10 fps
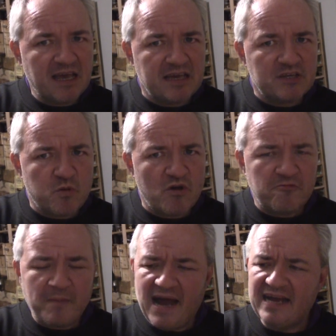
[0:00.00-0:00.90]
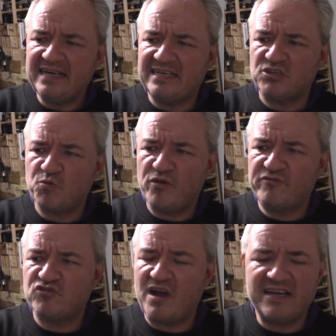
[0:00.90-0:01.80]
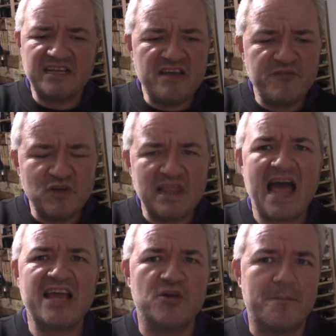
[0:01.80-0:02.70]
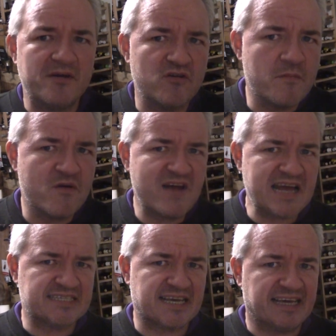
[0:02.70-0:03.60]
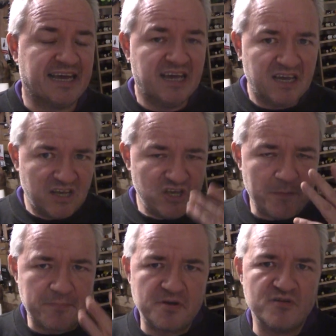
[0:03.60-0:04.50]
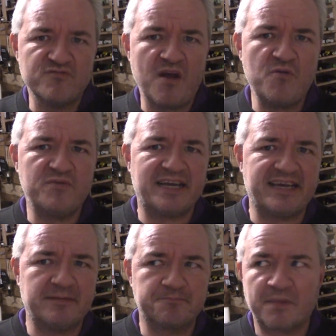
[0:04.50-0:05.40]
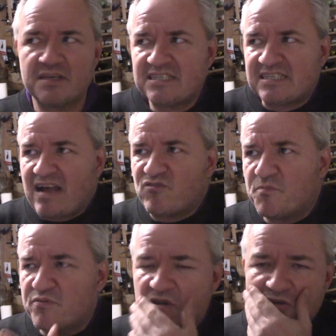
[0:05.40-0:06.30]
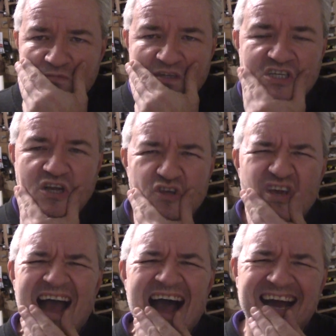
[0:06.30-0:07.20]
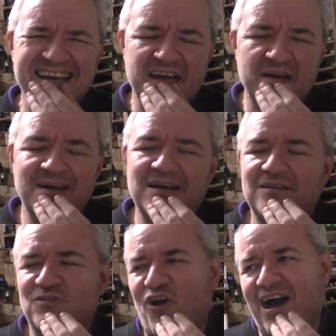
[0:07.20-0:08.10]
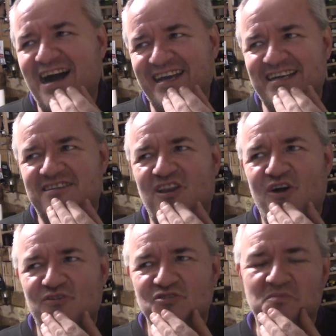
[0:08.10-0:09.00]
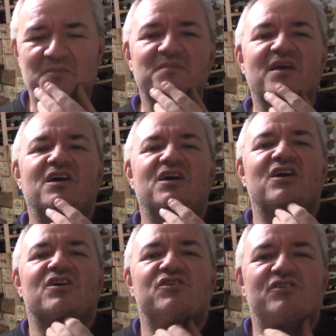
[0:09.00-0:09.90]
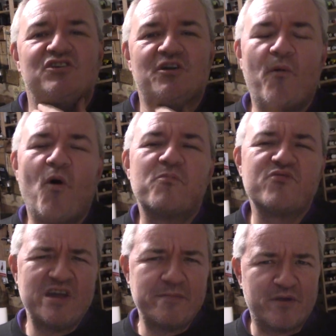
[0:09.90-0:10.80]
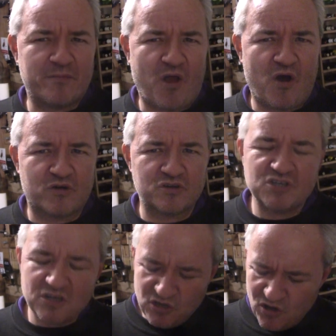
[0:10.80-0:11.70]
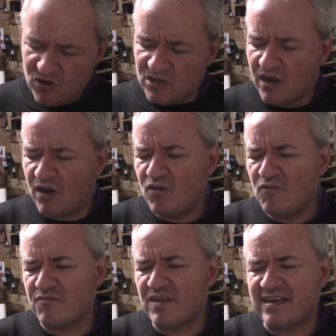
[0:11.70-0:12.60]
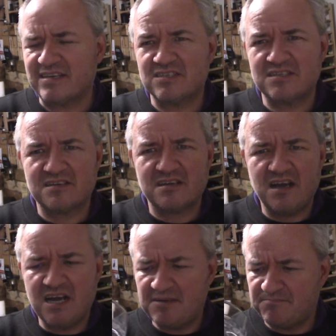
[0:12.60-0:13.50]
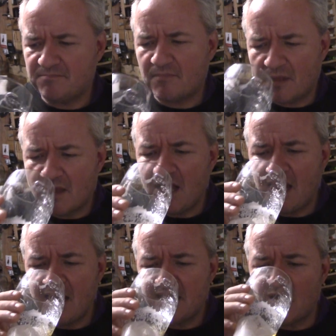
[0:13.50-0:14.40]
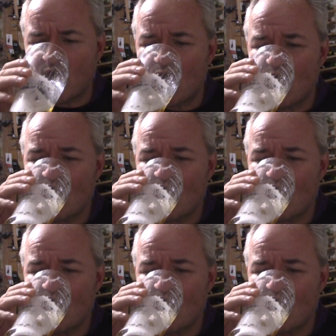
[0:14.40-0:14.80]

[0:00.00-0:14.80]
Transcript: it's worth buying, it's worth trying. If you like your Birra Moretti, your Peroni, Staropramen, you know, your high, not high-end lagers, but your, your more premium lagers, you're going to love this. Um, I like it.